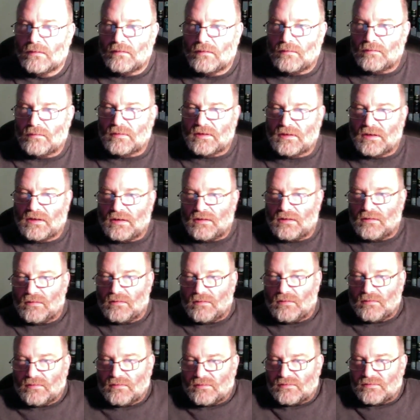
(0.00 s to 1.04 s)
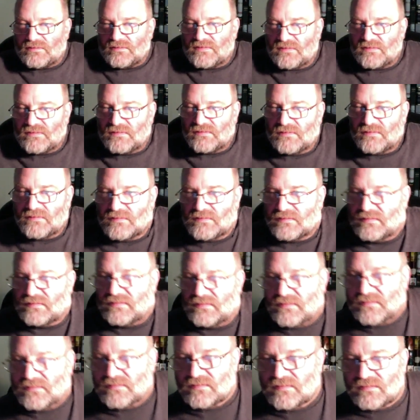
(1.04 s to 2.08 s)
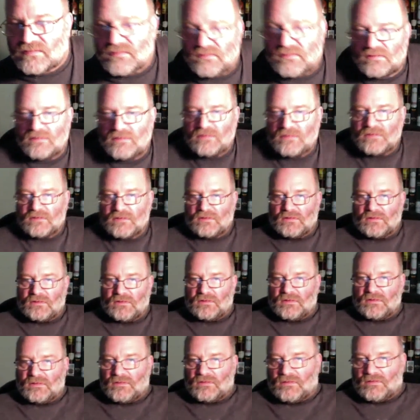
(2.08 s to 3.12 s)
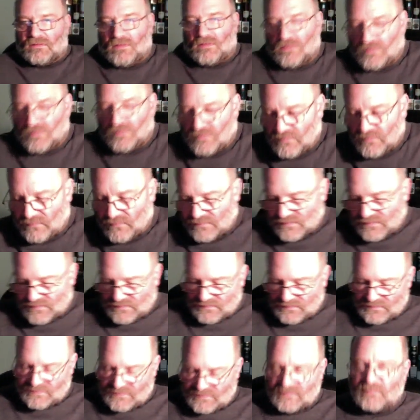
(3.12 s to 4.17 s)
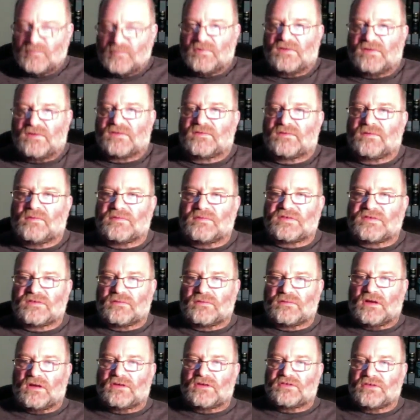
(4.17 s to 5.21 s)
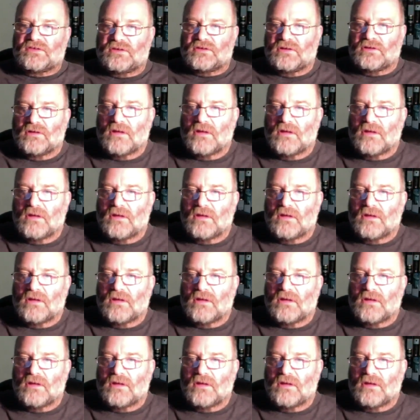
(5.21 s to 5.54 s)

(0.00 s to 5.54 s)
Okay, all those All those symbols from Sriracha.